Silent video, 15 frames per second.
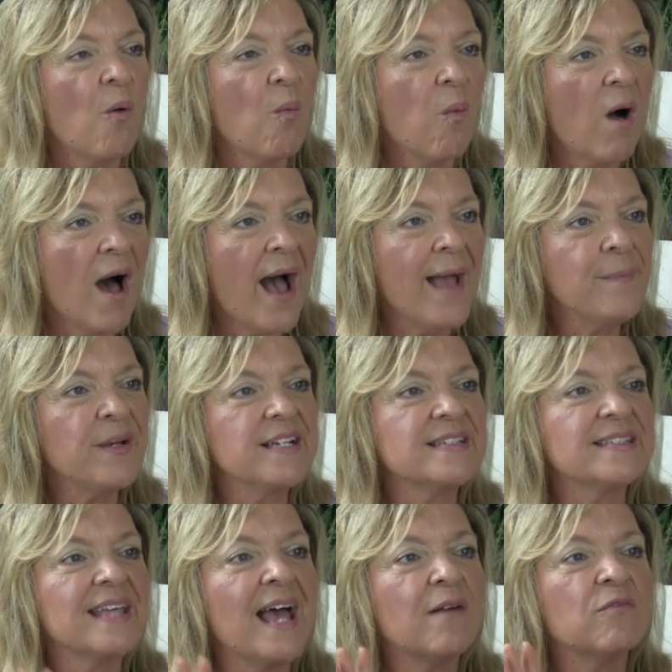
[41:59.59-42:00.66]
Why?
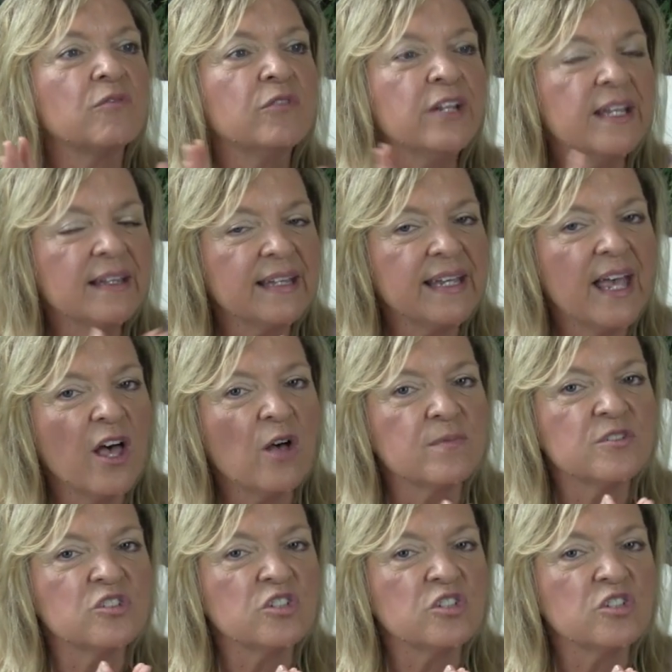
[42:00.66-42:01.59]
Because that really helps